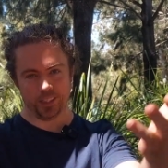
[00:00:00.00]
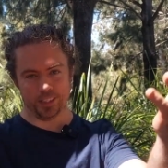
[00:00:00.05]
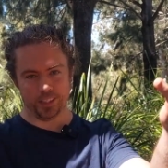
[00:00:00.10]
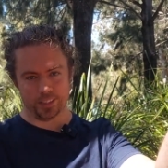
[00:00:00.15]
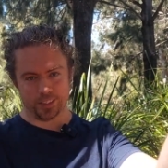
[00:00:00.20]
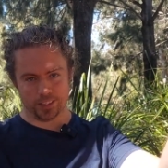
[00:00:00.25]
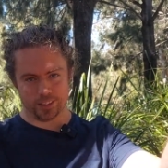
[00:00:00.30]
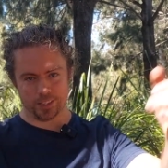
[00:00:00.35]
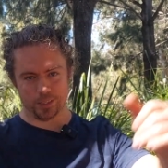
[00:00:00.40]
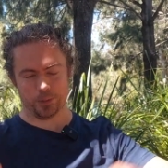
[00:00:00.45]
And
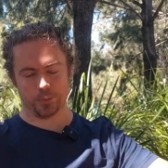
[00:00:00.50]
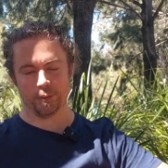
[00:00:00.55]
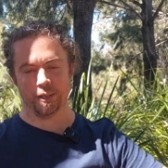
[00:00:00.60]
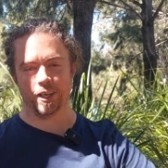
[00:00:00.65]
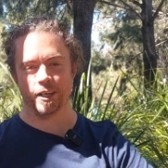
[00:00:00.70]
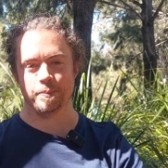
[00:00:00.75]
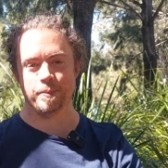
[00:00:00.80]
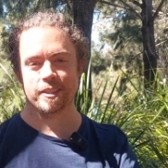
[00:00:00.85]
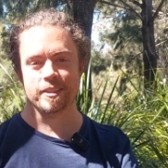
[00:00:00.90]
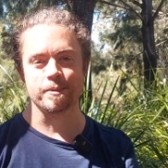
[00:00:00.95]
this has
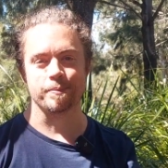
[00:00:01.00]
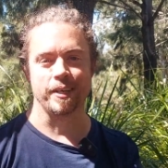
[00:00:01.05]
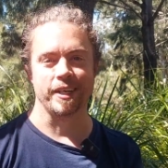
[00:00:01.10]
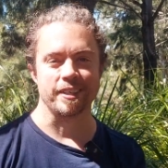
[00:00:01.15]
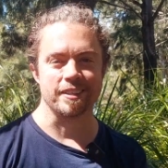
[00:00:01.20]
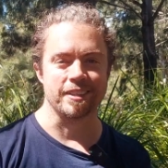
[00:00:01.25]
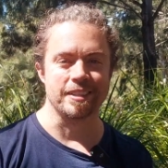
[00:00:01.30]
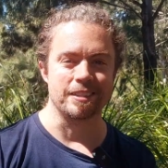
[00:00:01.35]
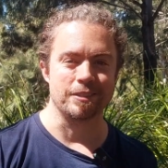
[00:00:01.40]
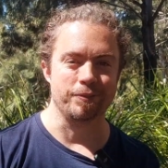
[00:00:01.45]
inspired me to
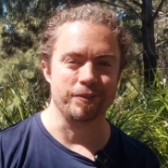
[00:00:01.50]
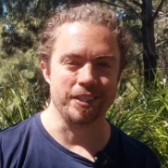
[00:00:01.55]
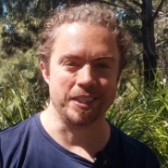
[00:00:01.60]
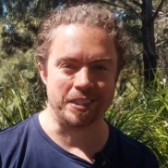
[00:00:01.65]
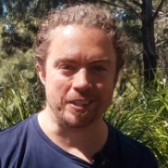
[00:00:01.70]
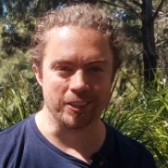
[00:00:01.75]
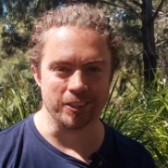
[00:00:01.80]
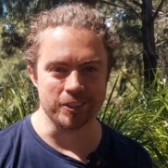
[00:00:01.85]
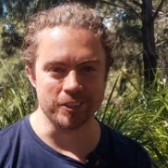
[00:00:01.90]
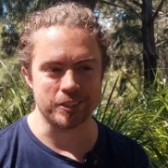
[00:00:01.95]
make these
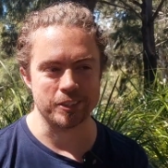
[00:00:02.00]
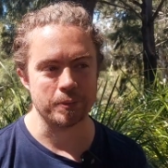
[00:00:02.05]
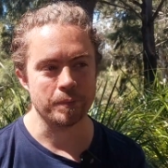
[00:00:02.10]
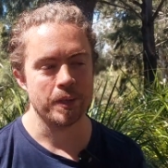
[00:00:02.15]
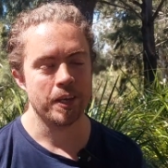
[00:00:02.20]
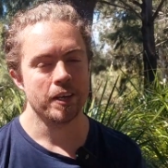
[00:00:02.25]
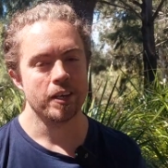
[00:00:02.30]
videos.